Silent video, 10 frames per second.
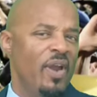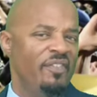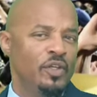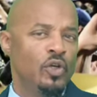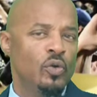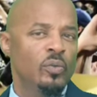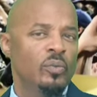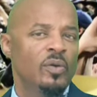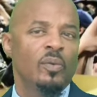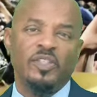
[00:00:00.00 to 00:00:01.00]

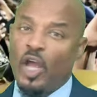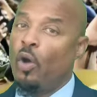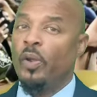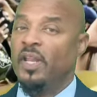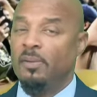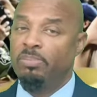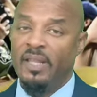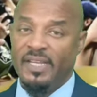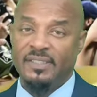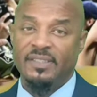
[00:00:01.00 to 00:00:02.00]
revenue was already in
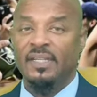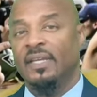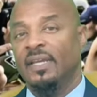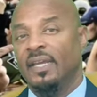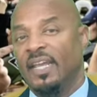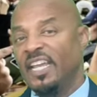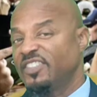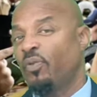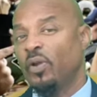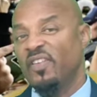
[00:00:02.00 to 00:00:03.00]
place.
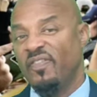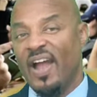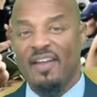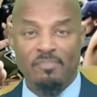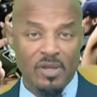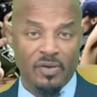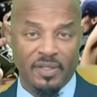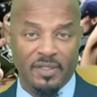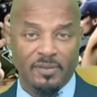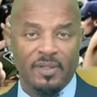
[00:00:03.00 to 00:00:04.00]
It's $45
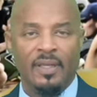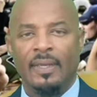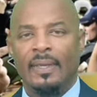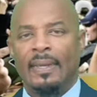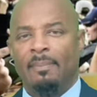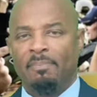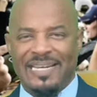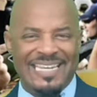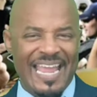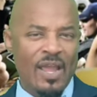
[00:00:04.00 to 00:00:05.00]
million.
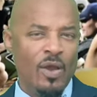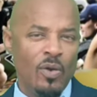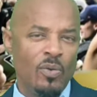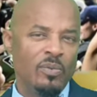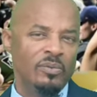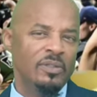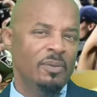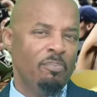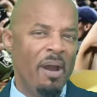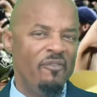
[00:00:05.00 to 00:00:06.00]
But now,
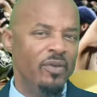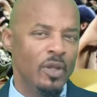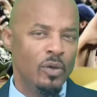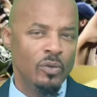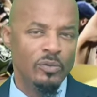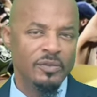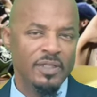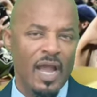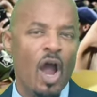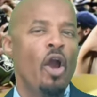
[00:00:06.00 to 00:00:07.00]
the
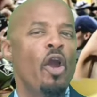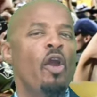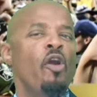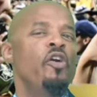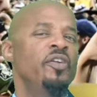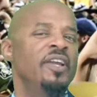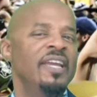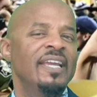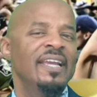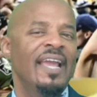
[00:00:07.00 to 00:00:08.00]
Buffaloes are
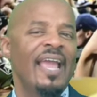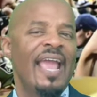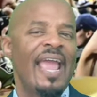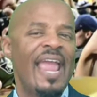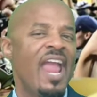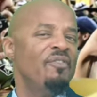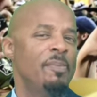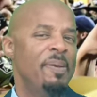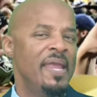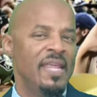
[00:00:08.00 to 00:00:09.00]
earning
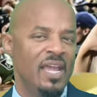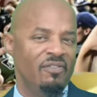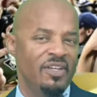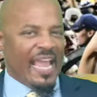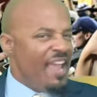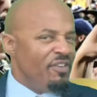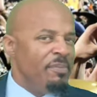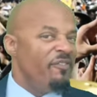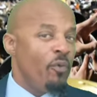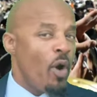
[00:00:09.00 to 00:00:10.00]
every penny of it.
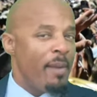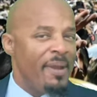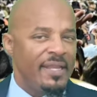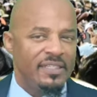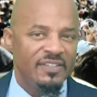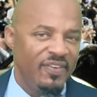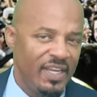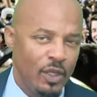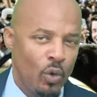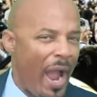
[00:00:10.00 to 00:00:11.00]
Even before I made this
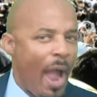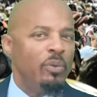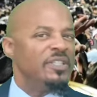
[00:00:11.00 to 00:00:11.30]
video, I